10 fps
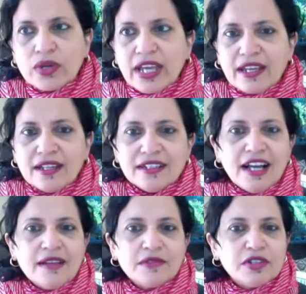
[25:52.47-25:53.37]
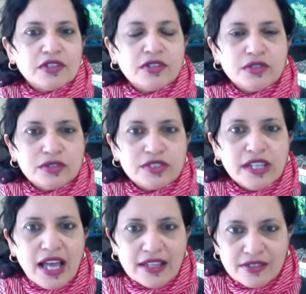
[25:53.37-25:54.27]
Okay, I'm going to go to
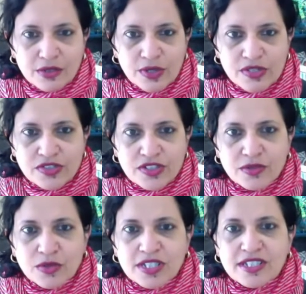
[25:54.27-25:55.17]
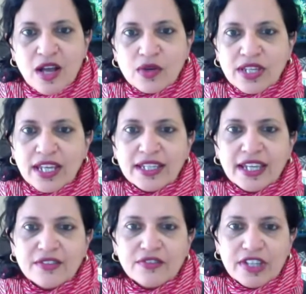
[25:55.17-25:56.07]
the last question, which is how can I
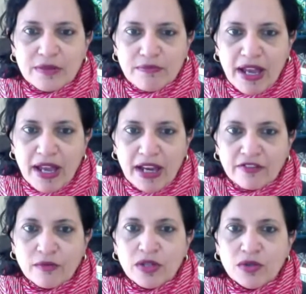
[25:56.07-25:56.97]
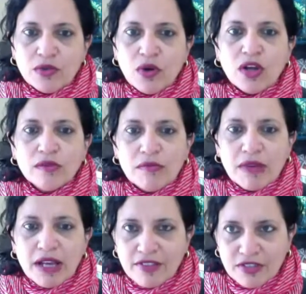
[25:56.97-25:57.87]
get feedback from you on
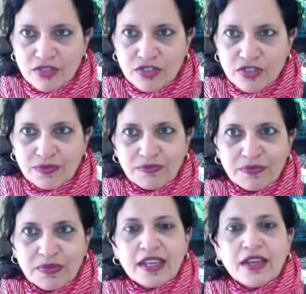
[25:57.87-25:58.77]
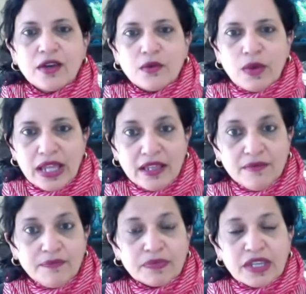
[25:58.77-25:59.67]
my venture?
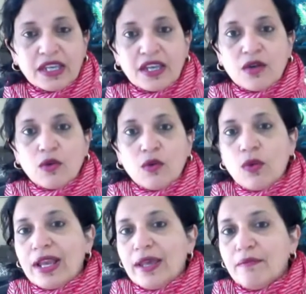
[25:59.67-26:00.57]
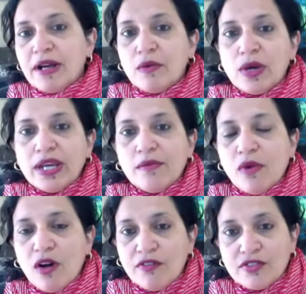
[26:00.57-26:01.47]
Well, 1M by 1M
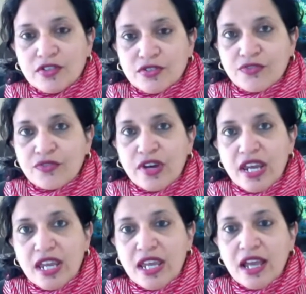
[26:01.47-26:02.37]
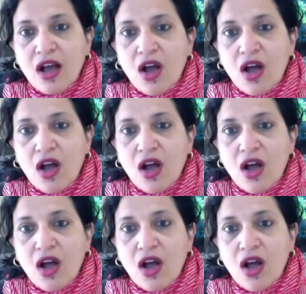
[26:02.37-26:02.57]
offers free